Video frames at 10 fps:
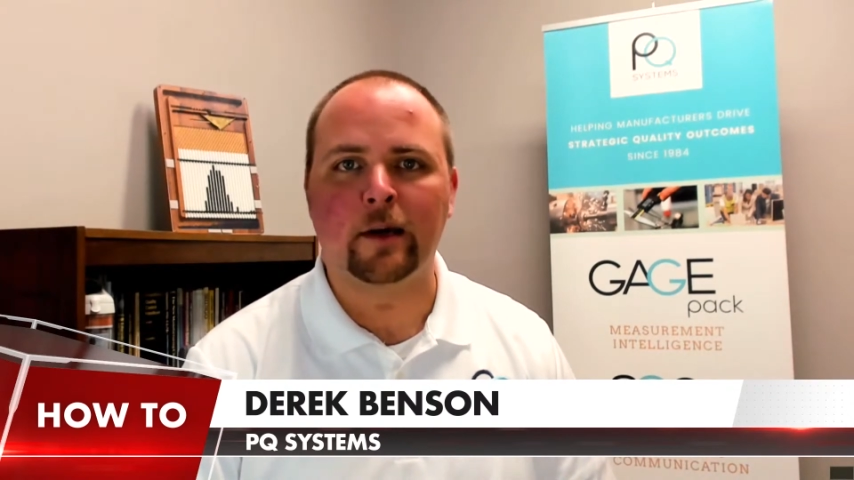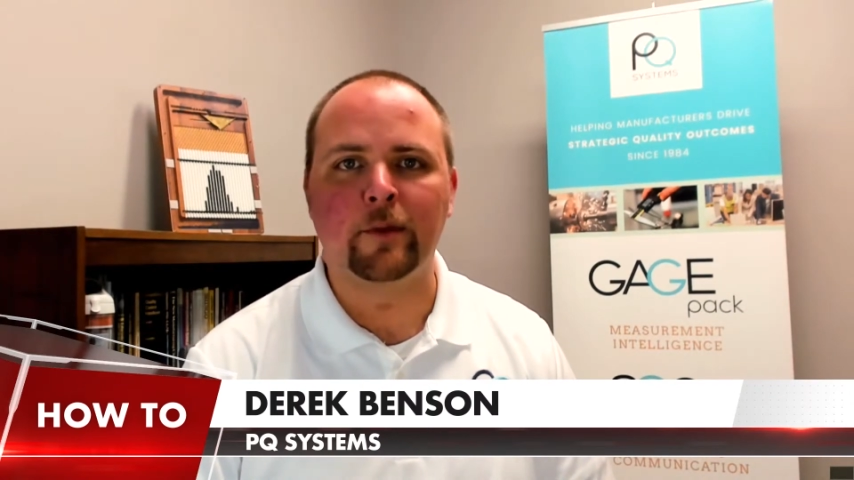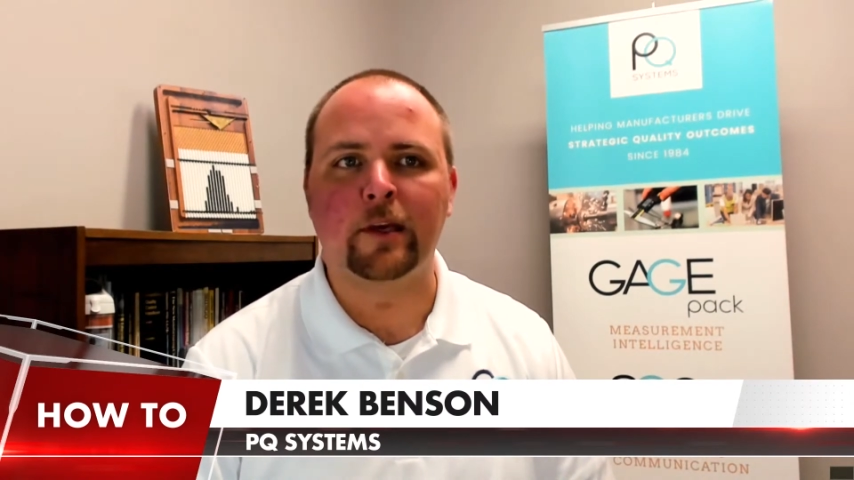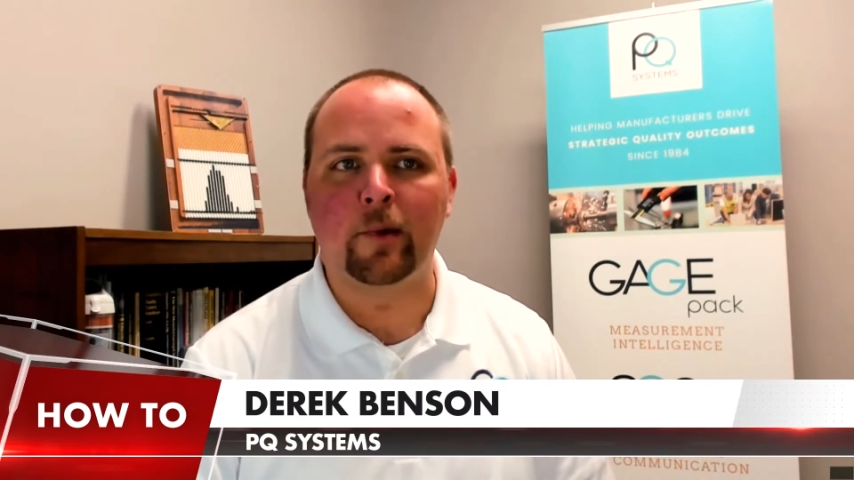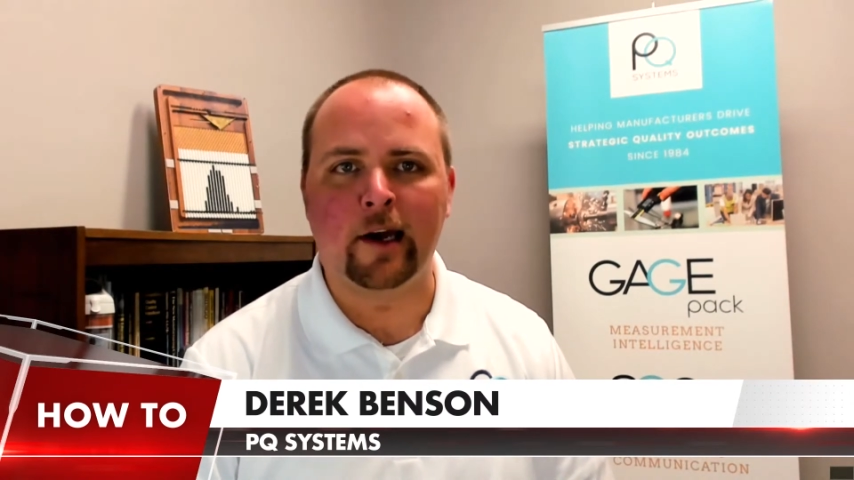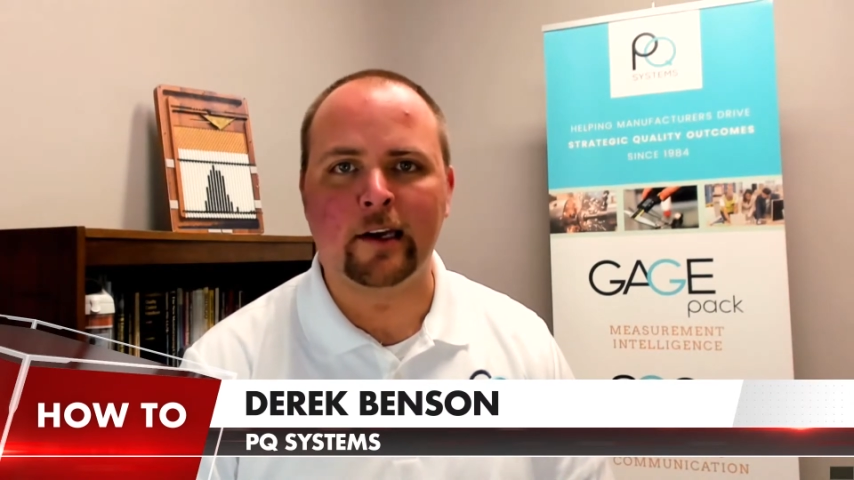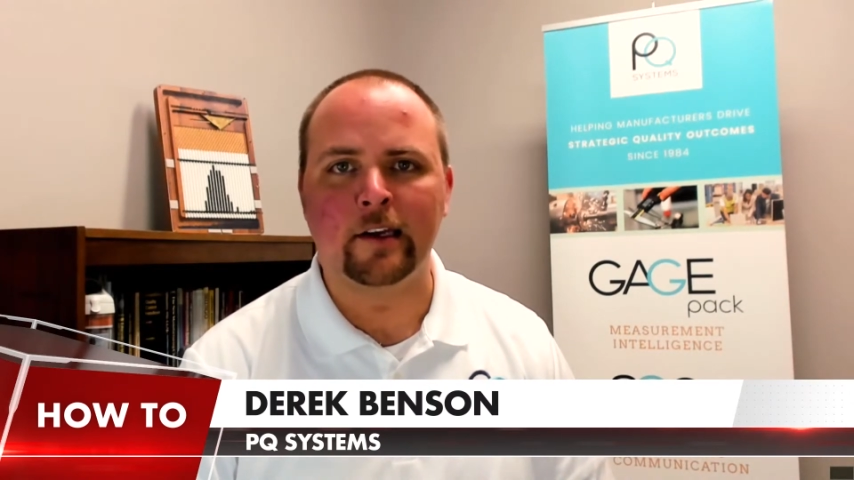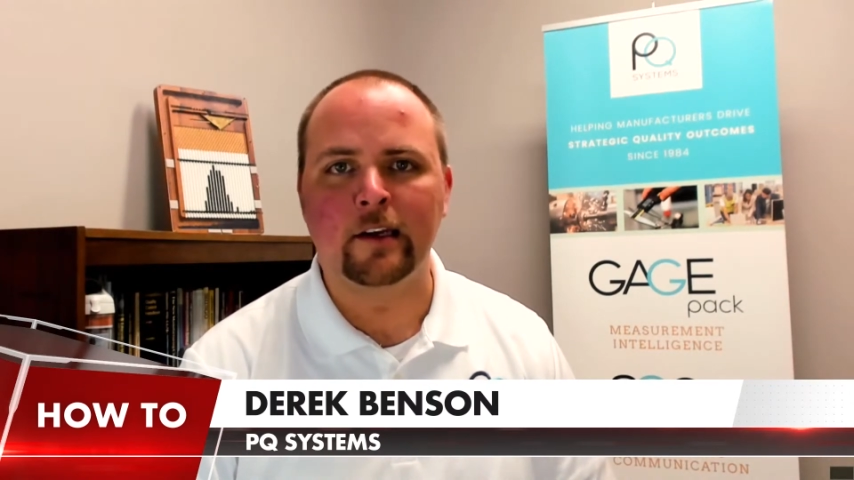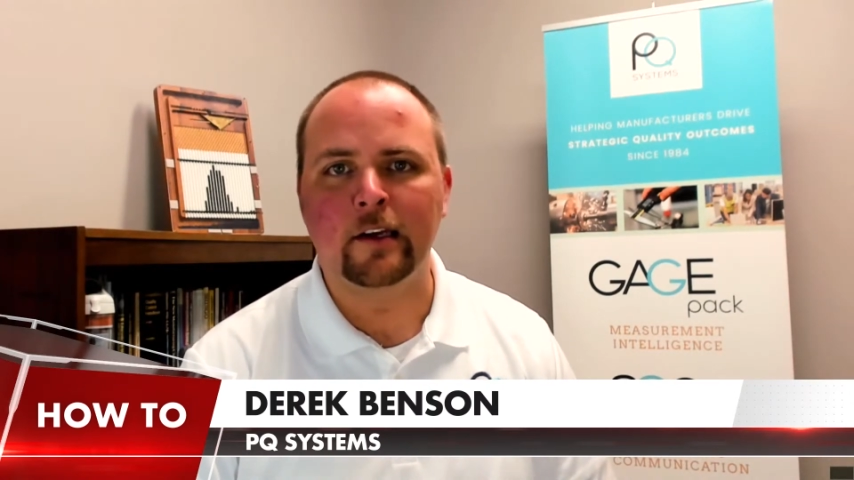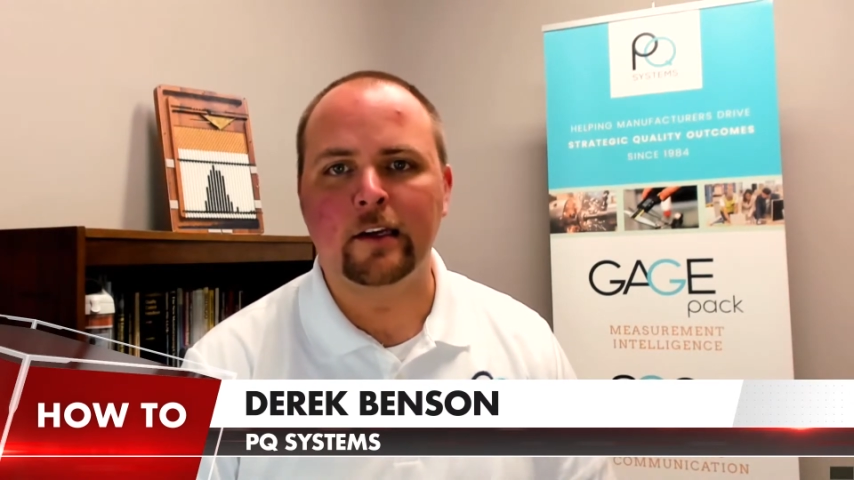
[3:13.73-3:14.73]
time to get back
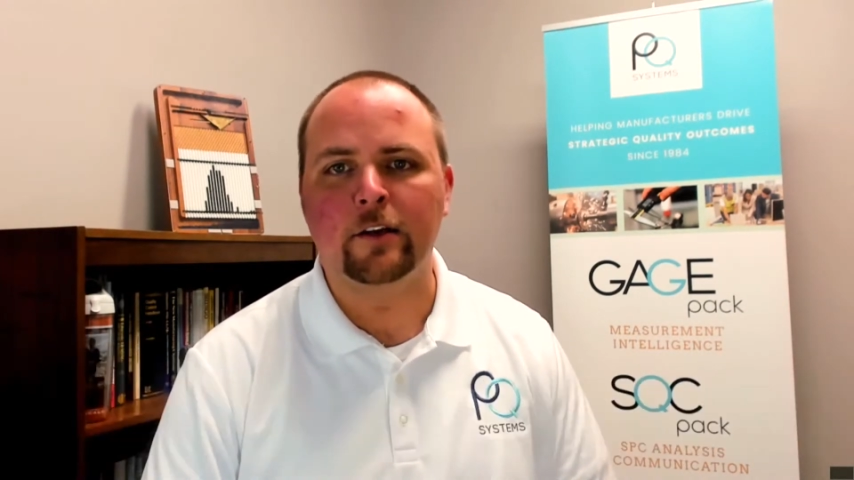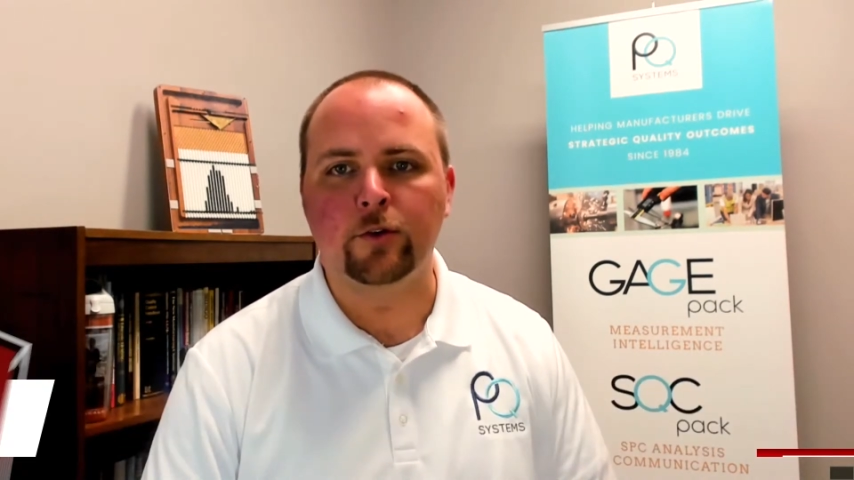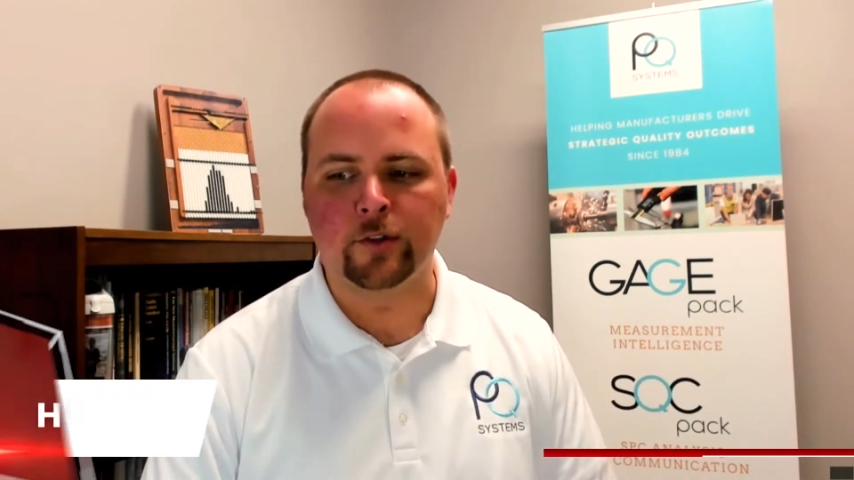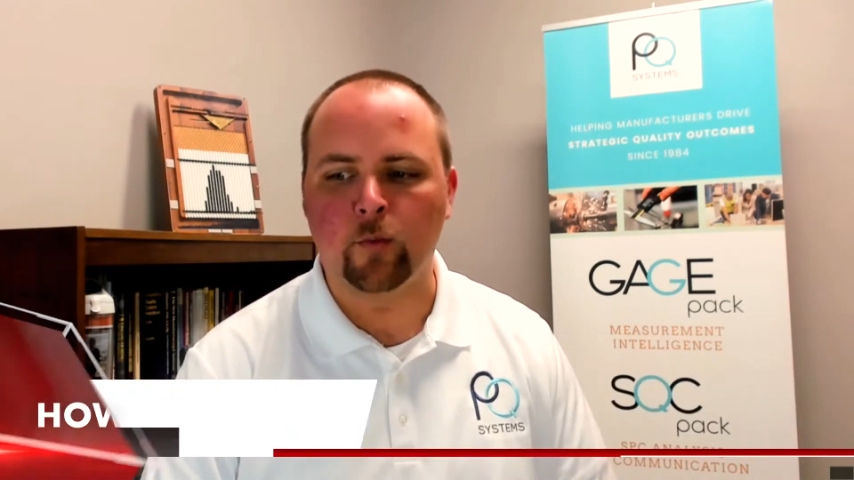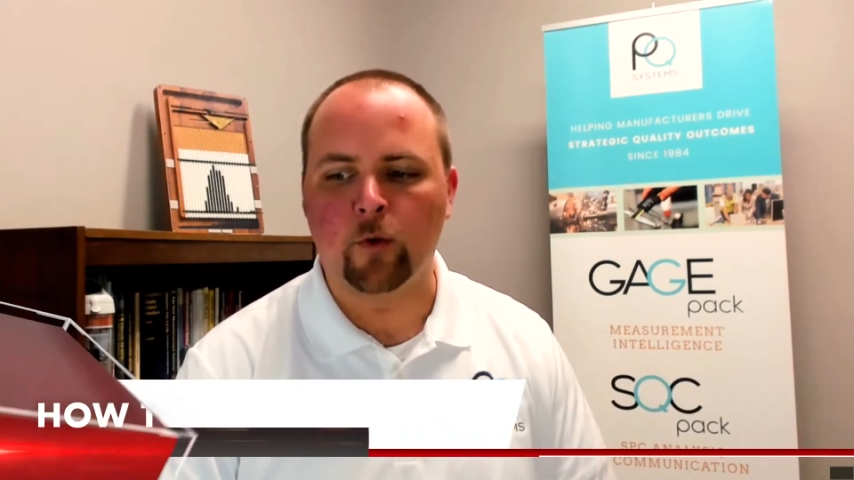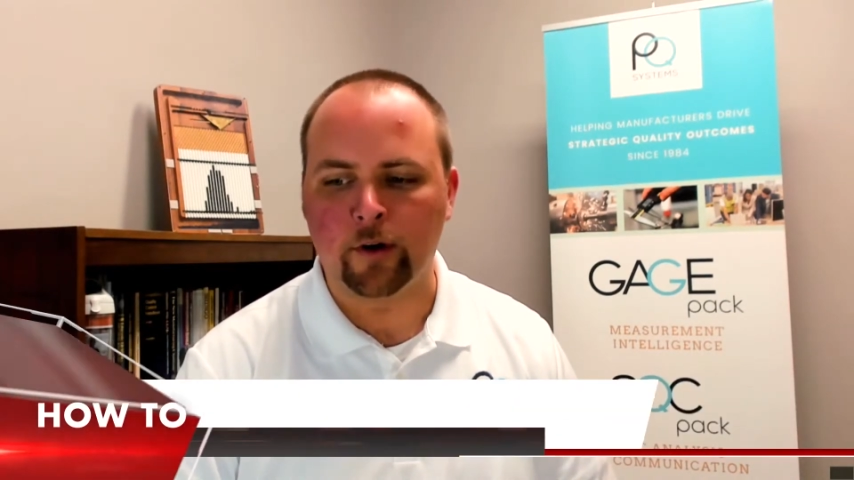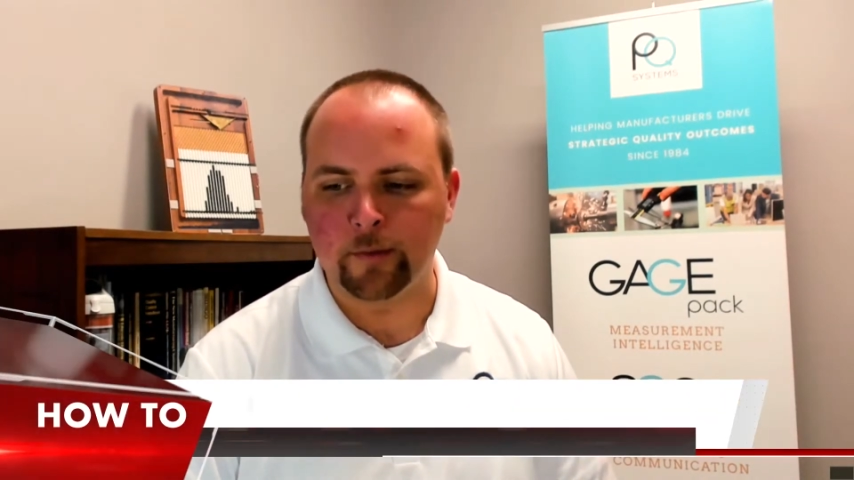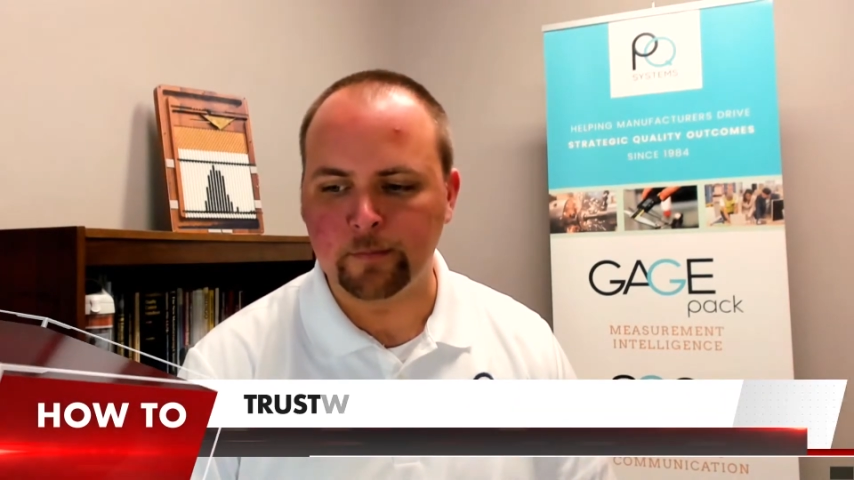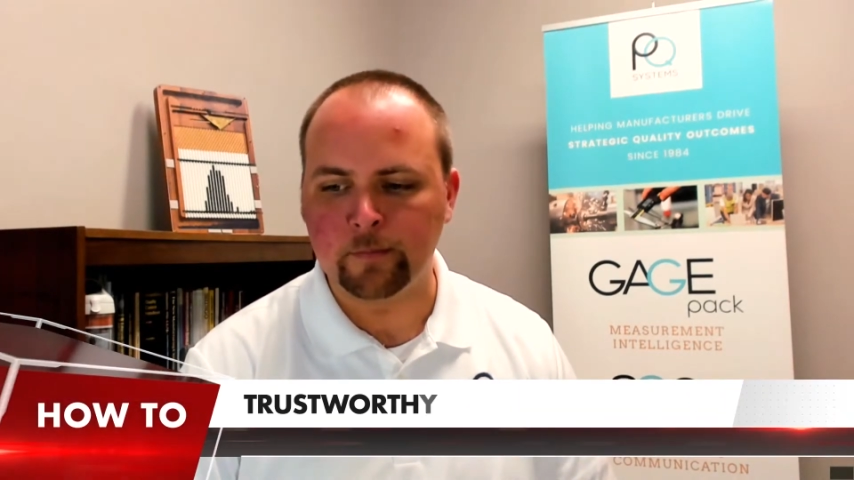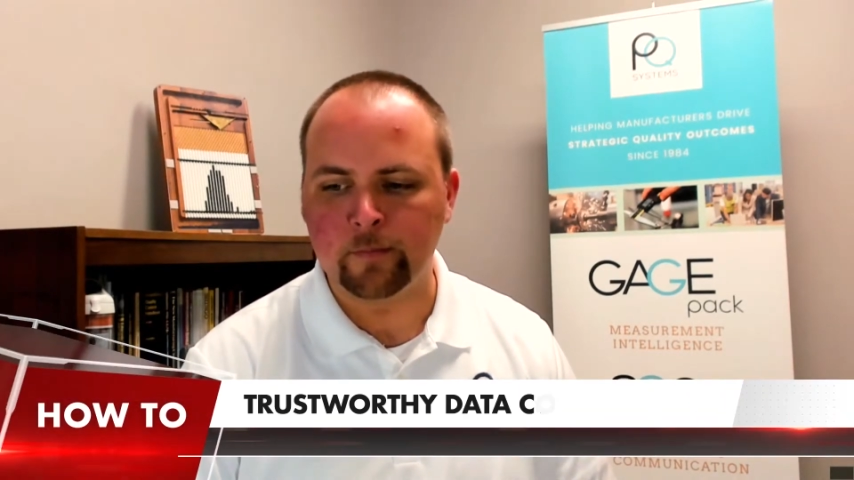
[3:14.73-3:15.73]
and do some work.